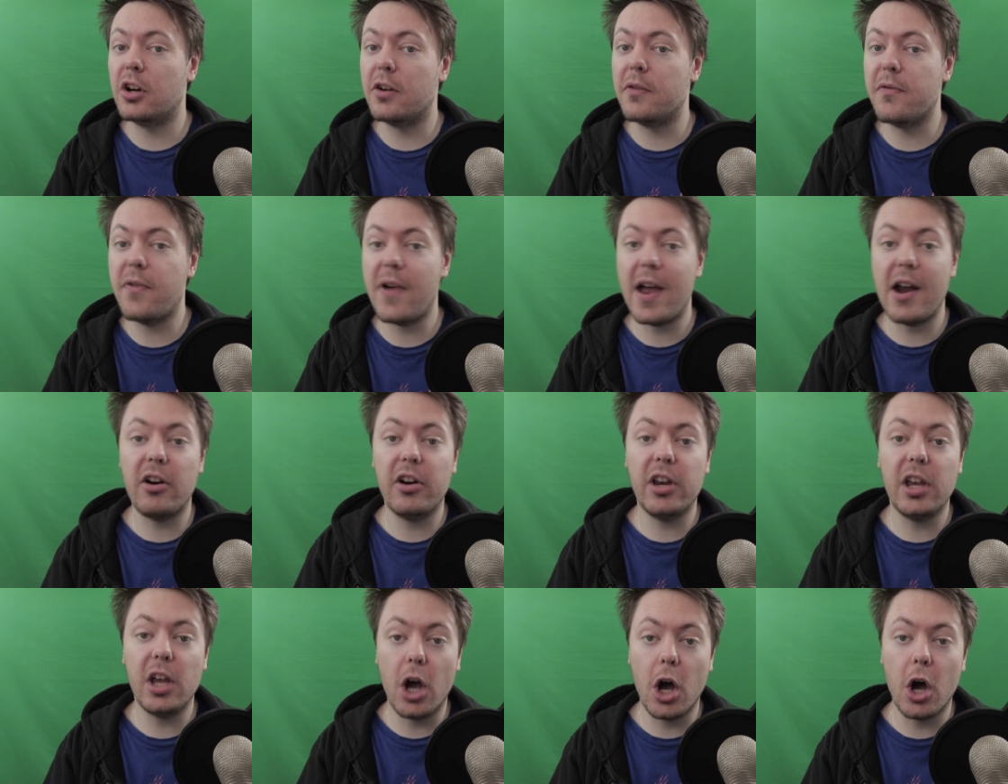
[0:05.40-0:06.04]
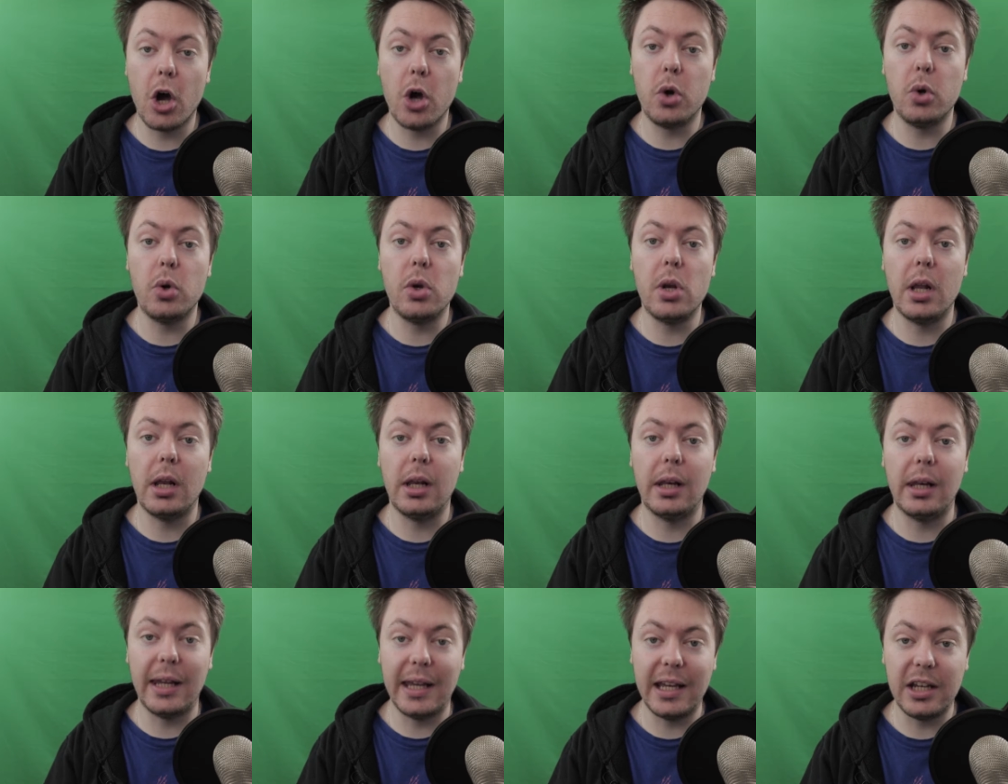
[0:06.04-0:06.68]
our very own
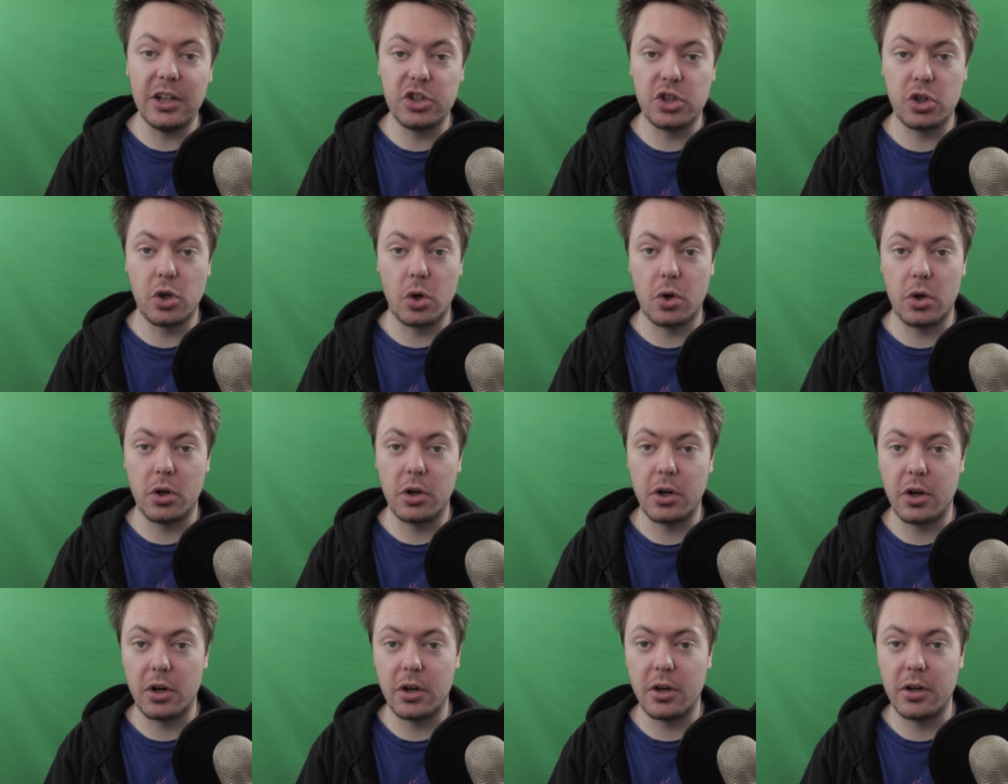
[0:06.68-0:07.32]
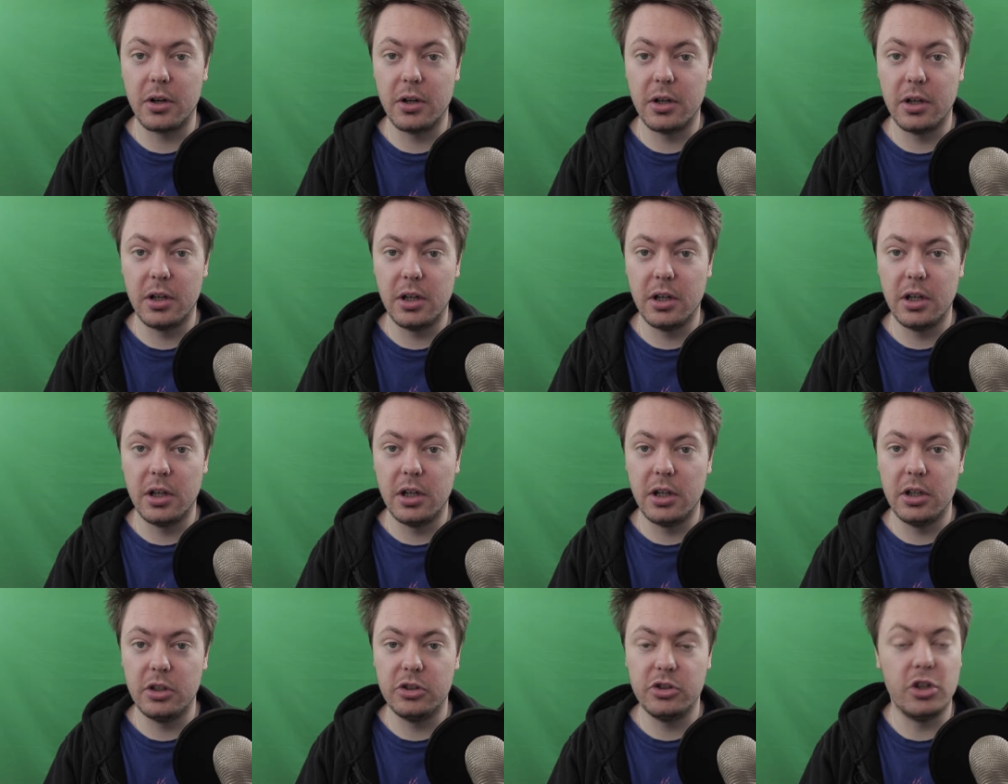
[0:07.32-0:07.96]
link shortener.
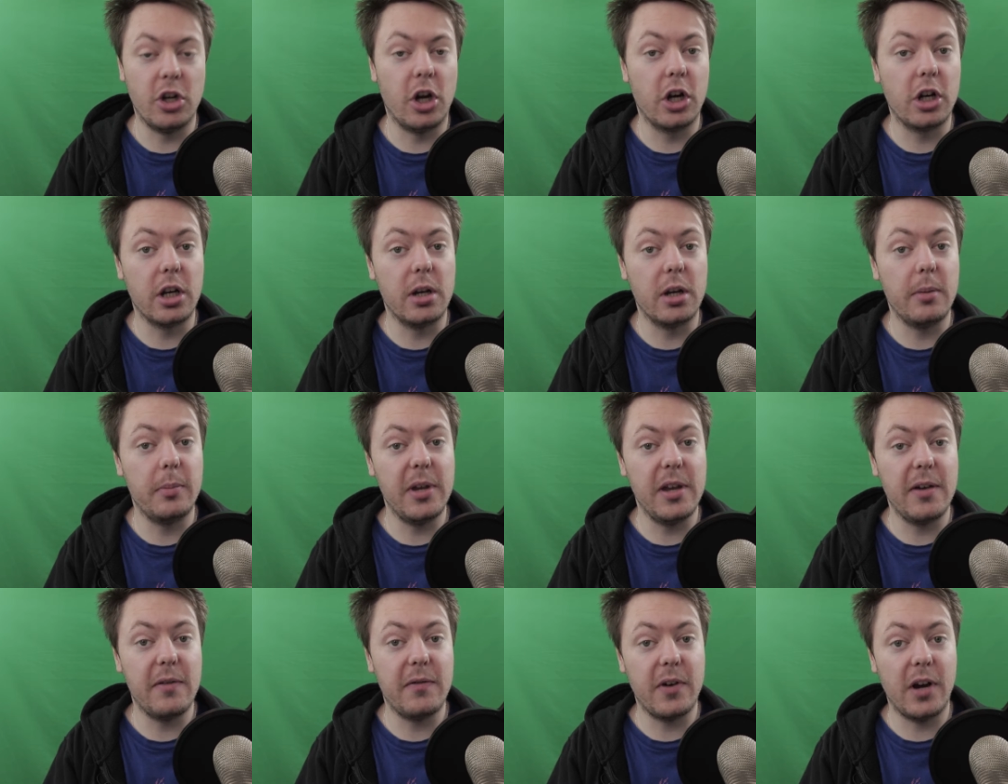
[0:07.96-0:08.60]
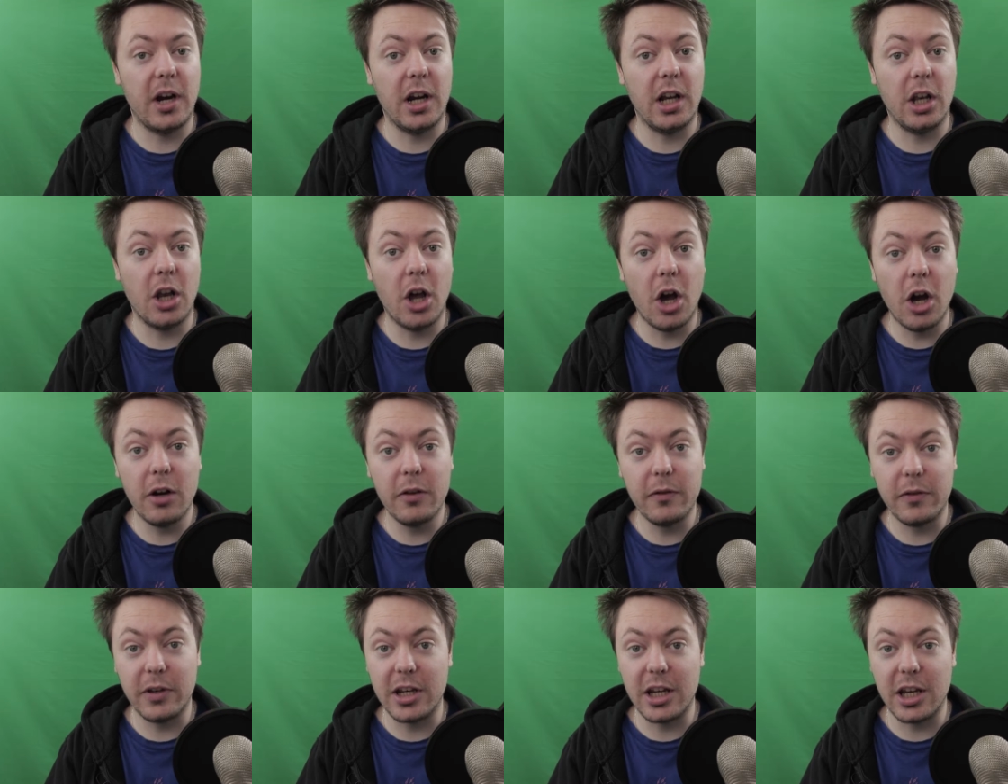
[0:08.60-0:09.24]
It's not going to be a very
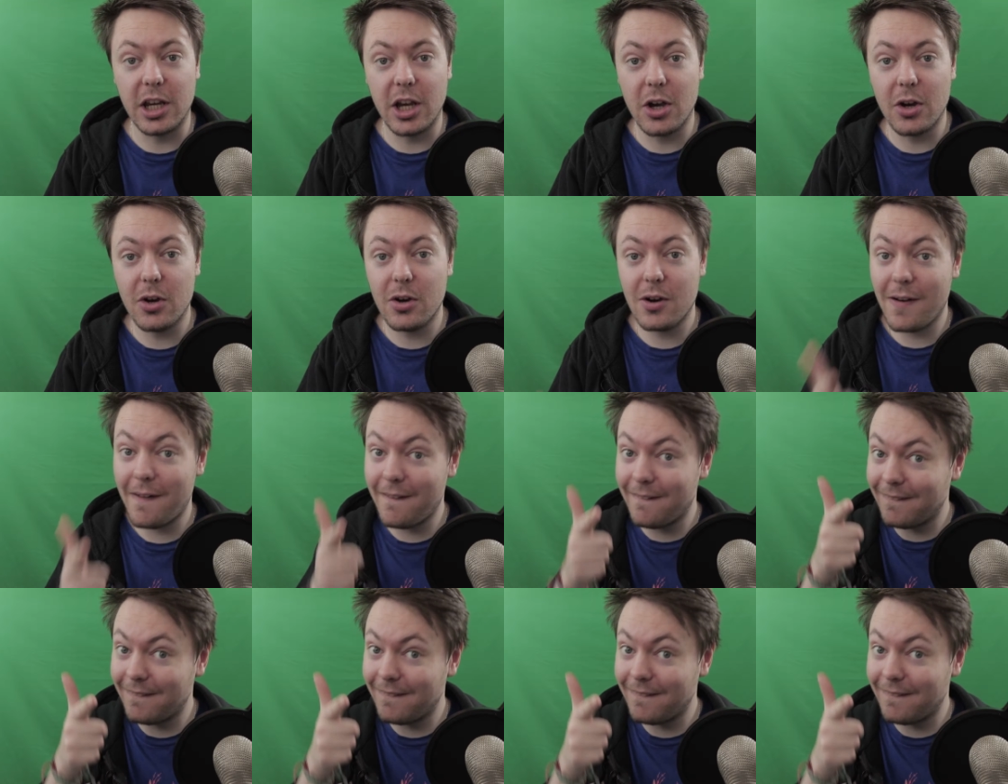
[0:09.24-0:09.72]
long video.